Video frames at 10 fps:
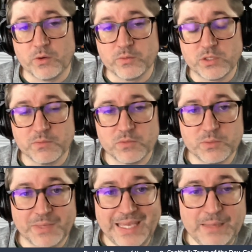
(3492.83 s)

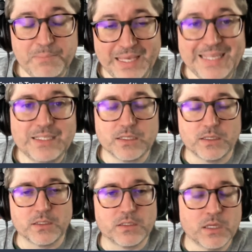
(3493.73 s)
some key
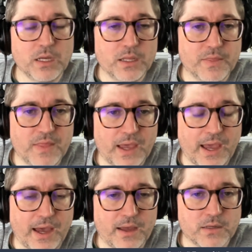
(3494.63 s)
pieces
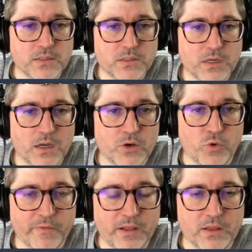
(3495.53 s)
that
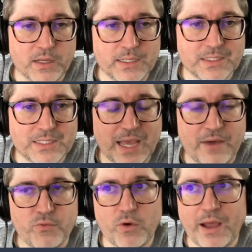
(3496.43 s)
Norvell and his
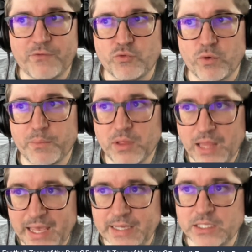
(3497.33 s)
staff will have to
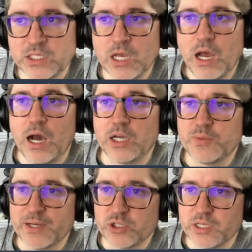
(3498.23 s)
replace,
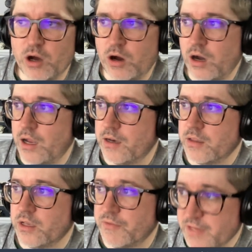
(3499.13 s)
especially on
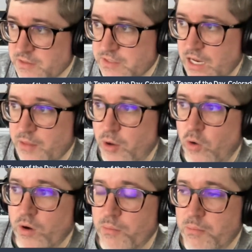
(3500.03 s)
the defensive side of the ball,
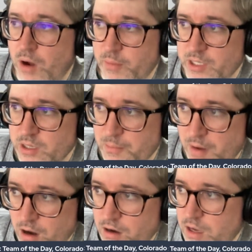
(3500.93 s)
where Muhammad
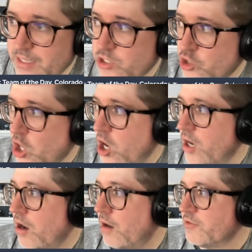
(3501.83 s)
Kamara is
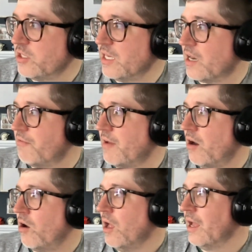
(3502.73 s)
gone off to the
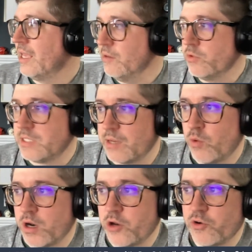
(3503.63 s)
NFL. He was a
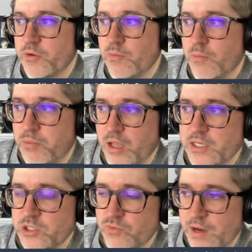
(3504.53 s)

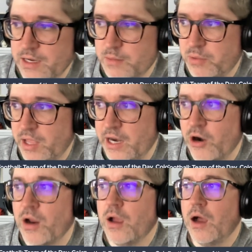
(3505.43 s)
100-plus rated player.